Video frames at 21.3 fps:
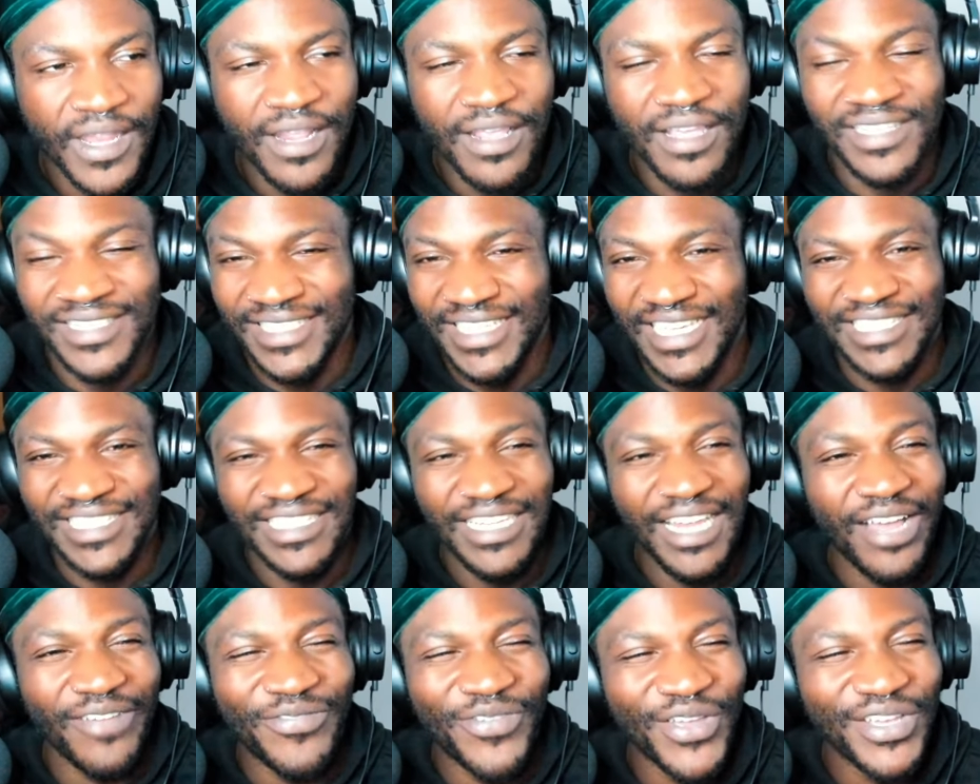Is it
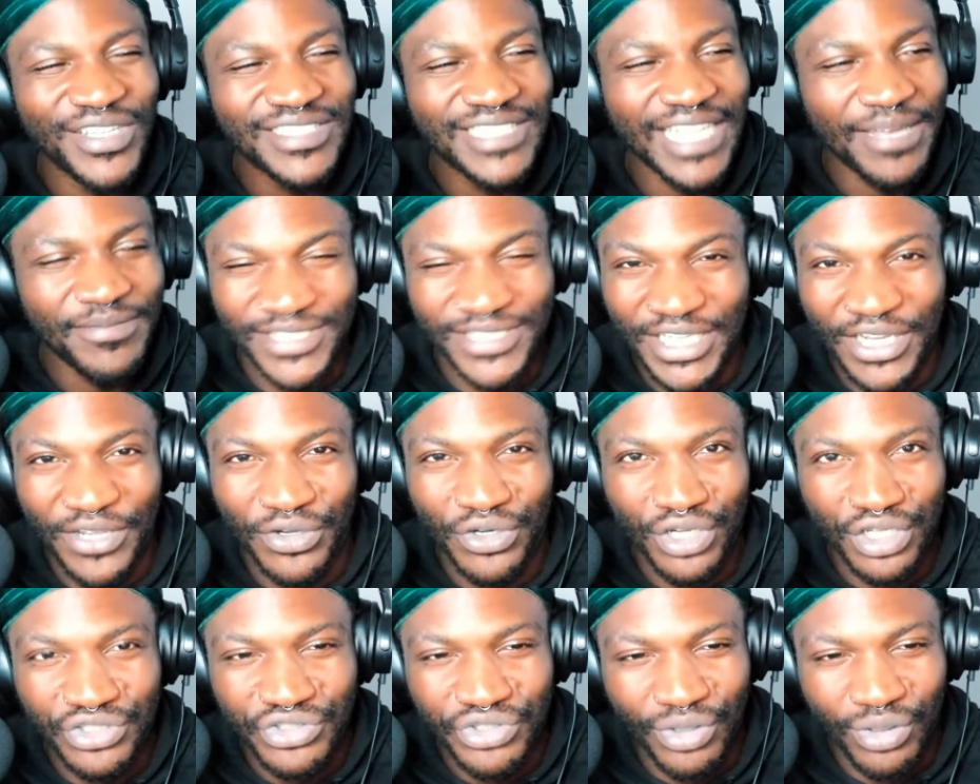her first time sitting on
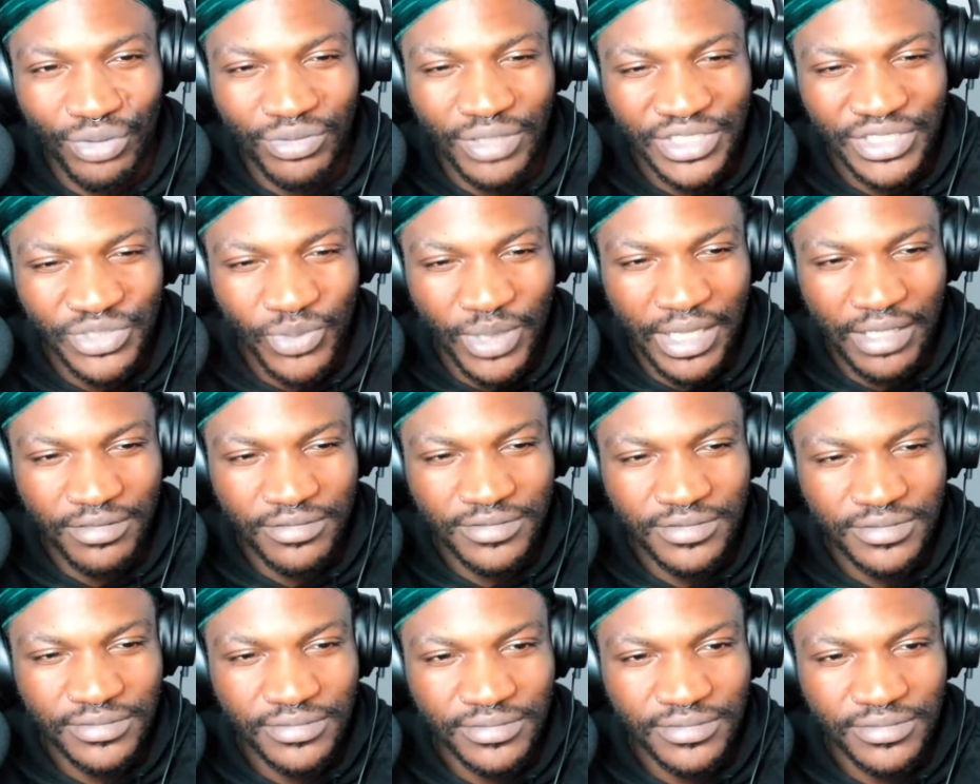the throne as well?